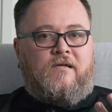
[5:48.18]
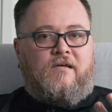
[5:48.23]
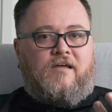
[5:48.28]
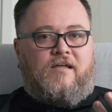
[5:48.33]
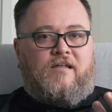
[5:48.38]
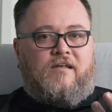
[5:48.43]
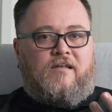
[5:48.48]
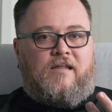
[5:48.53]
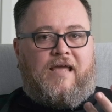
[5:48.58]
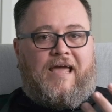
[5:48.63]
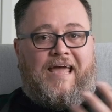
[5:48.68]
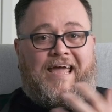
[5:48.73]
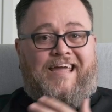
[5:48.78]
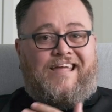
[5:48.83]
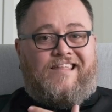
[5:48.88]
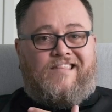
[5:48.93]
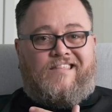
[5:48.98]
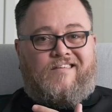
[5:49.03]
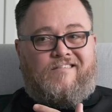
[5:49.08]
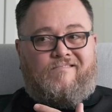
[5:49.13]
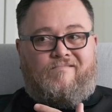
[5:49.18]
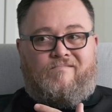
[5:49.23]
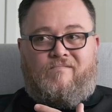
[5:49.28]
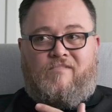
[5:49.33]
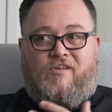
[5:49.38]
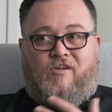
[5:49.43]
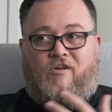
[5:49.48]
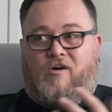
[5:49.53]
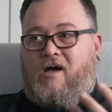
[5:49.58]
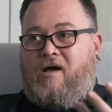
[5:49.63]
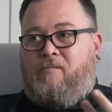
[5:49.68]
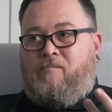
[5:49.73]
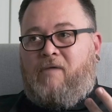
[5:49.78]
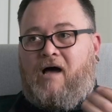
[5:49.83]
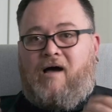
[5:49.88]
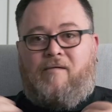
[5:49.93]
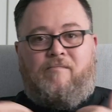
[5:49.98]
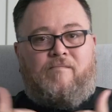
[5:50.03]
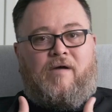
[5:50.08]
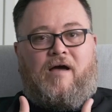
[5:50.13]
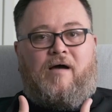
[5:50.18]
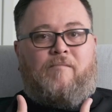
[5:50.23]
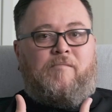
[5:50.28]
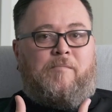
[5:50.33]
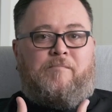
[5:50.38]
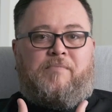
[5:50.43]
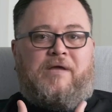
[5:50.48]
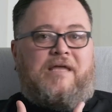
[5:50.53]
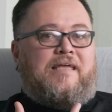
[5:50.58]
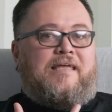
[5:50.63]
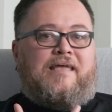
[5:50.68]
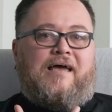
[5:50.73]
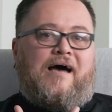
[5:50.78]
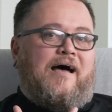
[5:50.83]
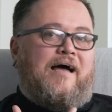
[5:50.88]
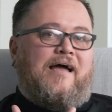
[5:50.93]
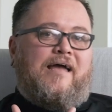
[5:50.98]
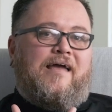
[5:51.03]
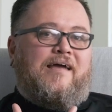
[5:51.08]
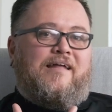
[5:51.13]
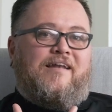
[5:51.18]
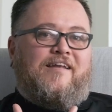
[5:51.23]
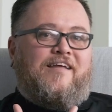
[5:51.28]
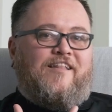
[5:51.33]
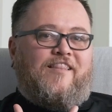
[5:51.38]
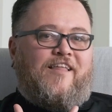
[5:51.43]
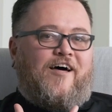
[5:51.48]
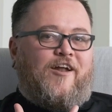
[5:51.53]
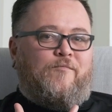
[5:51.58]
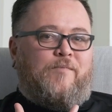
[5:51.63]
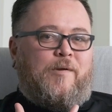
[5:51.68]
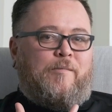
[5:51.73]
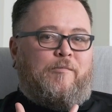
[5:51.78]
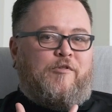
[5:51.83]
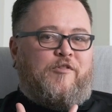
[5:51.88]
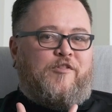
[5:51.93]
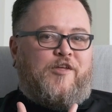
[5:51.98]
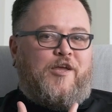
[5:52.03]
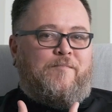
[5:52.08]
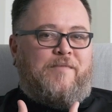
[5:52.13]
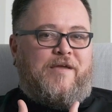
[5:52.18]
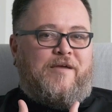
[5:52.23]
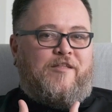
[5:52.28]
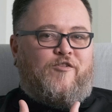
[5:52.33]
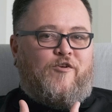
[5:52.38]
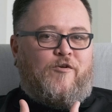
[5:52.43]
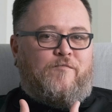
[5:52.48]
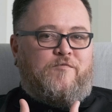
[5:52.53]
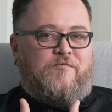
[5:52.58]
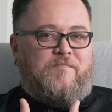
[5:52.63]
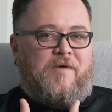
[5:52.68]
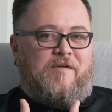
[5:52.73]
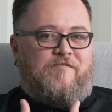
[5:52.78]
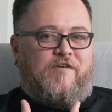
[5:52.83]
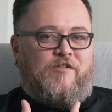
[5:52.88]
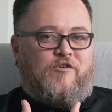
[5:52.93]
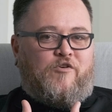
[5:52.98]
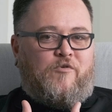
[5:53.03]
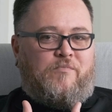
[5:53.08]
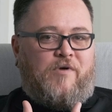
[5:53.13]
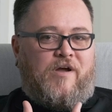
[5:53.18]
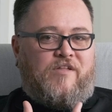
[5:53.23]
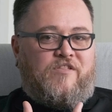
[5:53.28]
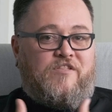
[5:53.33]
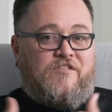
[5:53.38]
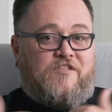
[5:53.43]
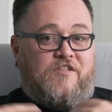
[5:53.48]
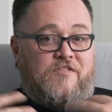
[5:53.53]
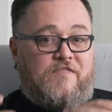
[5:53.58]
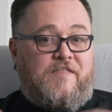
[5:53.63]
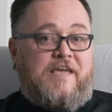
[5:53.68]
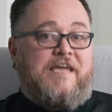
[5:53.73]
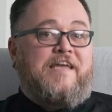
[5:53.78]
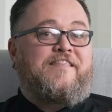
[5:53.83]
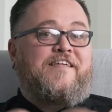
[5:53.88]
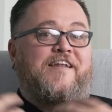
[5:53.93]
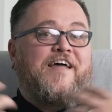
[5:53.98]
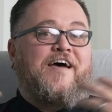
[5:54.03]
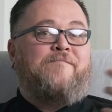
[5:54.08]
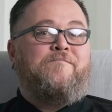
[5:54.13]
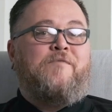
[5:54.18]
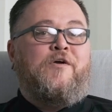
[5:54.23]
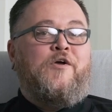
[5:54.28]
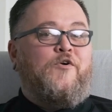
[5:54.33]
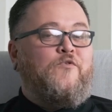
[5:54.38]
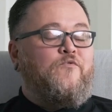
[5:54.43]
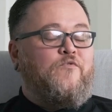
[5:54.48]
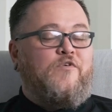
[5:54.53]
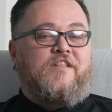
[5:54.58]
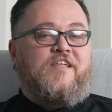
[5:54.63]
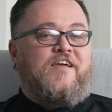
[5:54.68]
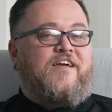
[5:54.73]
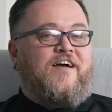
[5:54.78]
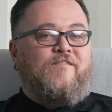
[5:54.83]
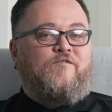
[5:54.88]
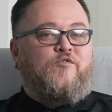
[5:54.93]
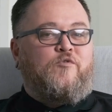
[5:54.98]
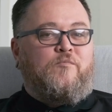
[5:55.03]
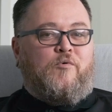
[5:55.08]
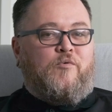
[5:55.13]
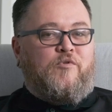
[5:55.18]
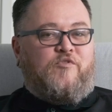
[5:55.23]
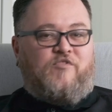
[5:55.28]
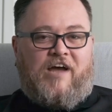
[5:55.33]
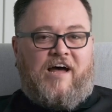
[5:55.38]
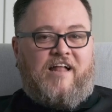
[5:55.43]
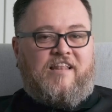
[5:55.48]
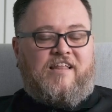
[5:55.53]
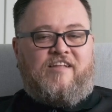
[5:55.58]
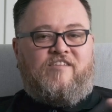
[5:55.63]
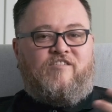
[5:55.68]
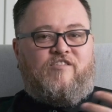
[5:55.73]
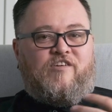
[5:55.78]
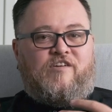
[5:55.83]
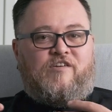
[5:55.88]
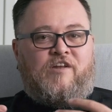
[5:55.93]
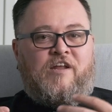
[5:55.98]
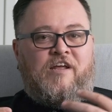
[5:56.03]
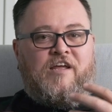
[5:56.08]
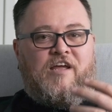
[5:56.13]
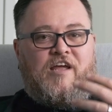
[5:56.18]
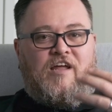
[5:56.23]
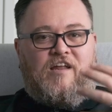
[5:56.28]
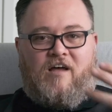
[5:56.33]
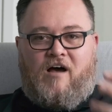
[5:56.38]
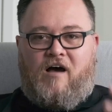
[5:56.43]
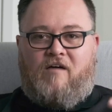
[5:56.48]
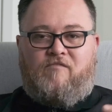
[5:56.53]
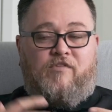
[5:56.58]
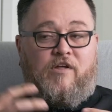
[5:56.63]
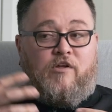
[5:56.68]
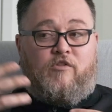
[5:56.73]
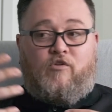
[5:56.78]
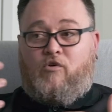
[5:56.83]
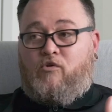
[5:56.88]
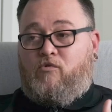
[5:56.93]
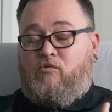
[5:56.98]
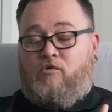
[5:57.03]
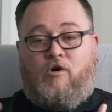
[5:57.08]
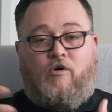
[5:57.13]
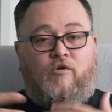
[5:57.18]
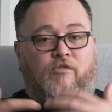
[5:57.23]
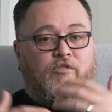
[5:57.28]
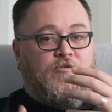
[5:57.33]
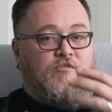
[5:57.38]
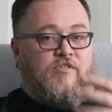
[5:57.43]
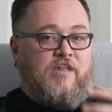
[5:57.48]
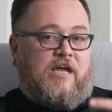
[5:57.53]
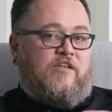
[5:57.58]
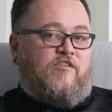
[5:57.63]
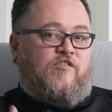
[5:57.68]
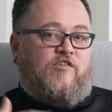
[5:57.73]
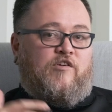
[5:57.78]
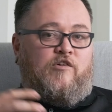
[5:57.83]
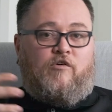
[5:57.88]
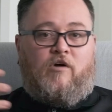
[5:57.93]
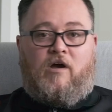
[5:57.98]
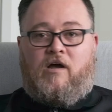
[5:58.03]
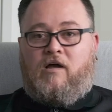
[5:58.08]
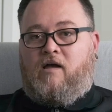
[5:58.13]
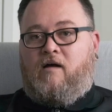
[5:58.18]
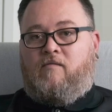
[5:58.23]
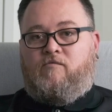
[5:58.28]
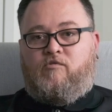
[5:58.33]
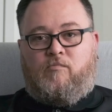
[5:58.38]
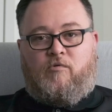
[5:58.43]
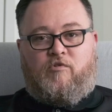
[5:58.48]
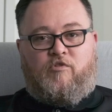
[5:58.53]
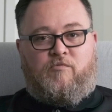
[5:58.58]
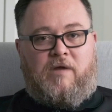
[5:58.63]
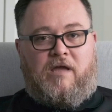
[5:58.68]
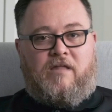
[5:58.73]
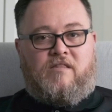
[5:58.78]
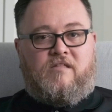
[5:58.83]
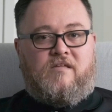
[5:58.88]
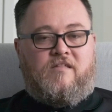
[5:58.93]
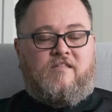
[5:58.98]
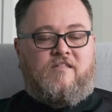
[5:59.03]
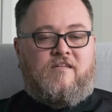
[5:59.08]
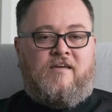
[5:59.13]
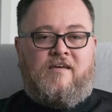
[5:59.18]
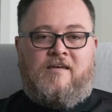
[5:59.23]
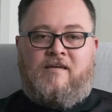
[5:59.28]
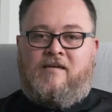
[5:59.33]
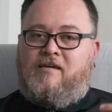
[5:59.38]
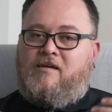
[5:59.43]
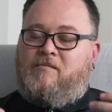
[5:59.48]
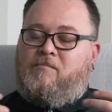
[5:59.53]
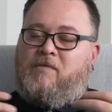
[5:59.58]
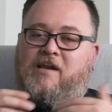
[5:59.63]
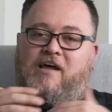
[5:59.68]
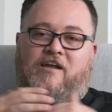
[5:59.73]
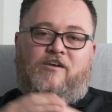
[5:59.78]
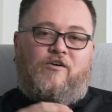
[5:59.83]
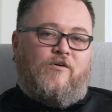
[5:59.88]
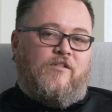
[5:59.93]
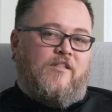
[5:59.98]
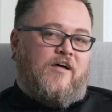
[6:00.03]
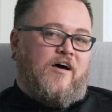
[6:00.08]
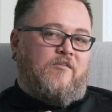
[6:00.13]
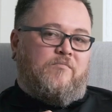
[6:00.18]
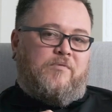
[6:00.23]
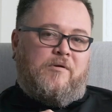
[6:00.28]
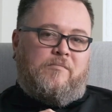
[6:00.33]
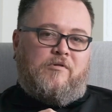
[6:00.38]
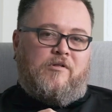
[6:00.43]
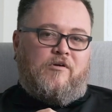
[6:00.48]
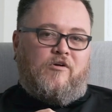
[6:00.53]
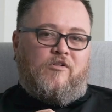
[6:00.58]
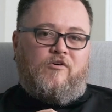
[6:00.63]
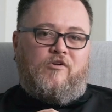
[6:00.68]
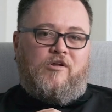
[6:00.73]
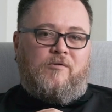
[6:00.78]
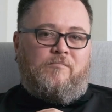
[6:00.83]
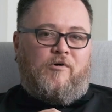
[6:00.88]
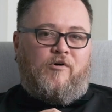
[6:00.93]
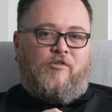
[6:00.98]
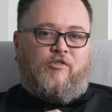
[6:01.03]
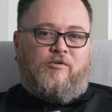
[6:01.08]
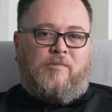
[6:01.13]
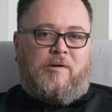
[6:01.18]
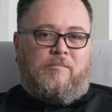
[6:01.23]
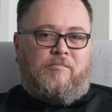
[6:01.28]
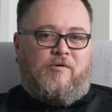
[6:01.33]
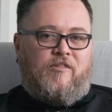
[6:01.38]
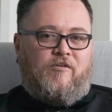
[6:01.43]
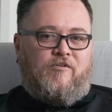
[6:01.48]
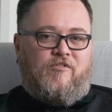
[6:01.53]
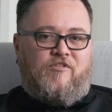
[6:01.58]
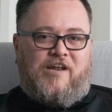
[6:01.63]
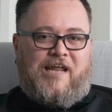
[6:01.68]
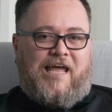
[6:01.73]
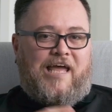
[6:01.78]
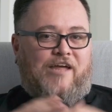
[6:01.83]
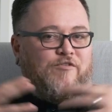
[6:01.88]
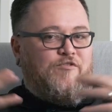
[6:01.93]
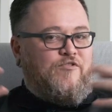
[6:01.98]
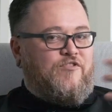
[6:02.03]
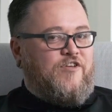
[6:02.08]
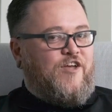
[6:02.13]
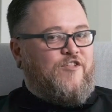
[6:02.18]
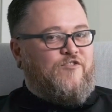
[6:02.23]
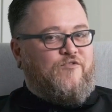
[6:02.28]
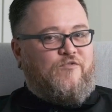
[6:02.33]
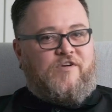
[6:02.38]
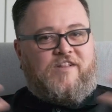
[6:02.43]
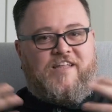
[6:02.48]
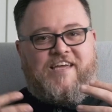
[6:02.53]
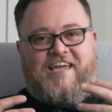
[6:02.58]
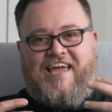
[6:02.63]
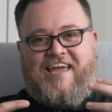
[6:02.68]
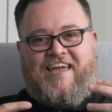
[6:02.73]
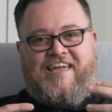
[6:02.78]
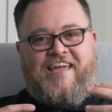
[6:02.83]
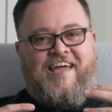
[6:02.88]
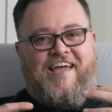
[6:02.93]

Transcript: And 8, I'm a big guy, and a lot of people see me in terms of my physical presence and think that I'm really comfortable with challenge and conflict or growth or tension or uncomfortable spaces. And man, I know a lot of people, including both of my brothers, that exercise really a